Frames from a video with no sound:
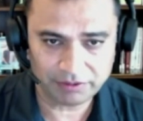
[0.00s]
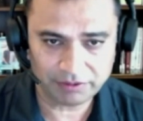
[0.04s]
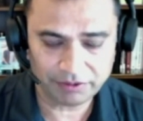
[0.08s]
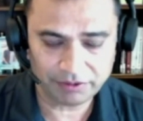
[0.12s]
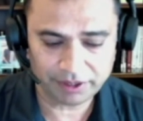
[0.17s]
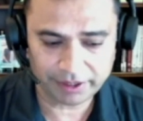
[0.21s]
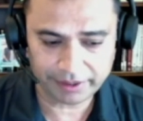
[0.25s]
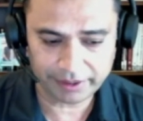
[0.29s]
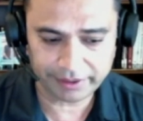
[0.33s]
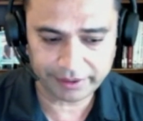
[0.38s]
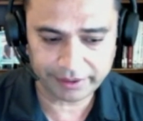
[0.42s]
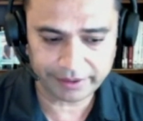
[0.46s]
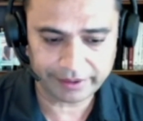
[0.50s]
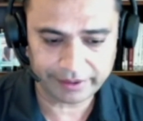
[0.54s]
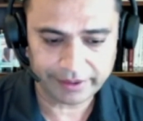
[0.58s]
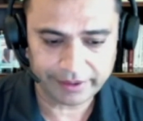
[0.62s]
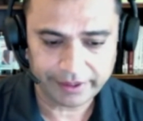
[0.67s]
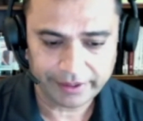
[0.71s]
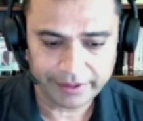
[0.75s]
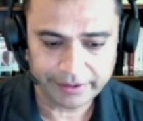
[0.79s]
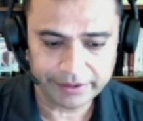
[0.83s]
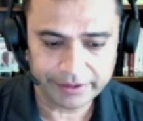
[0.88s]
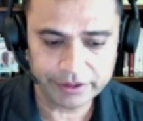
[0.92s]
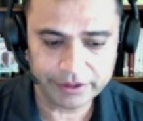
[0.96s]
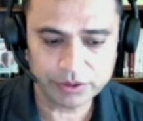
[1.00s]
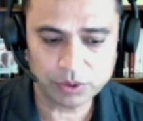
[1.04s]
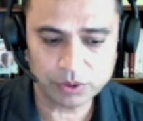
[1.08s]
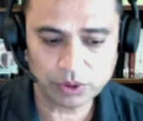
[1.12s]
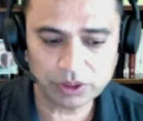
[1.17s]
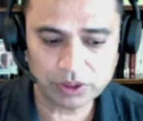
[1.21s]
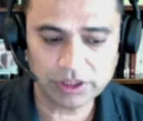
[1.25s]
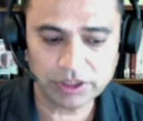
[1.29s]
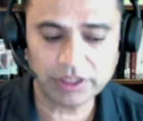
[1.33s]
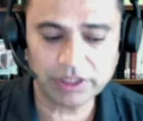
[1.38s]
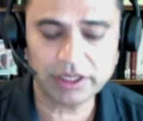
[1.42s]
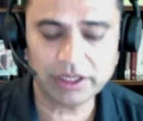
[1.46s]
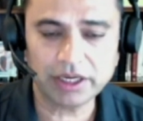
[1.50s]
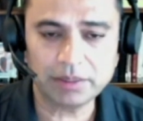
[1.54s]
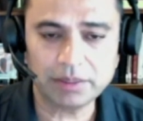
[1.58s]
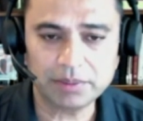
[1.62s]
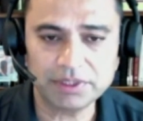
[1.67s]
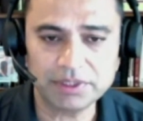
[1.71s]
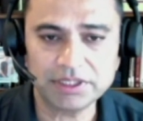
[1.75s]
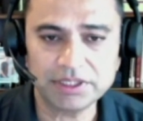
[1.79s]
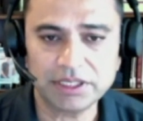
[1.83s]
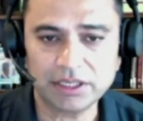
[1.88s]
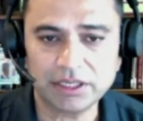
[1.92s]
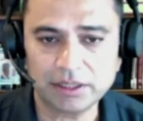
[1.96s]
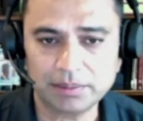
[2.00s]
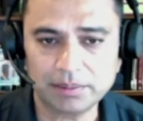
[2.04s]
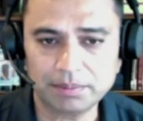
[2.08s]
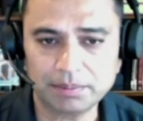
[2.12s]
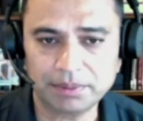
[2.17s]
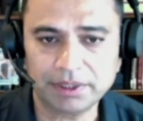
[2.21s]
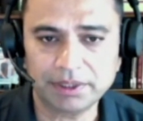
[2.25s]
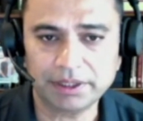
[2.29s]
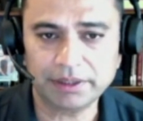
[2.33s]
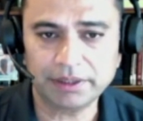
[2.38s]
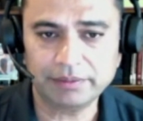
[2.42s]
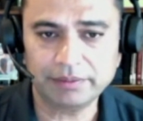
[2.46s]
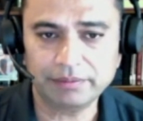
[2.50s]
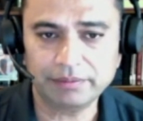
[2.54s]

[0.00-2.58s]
where this whole thing can be set up uh,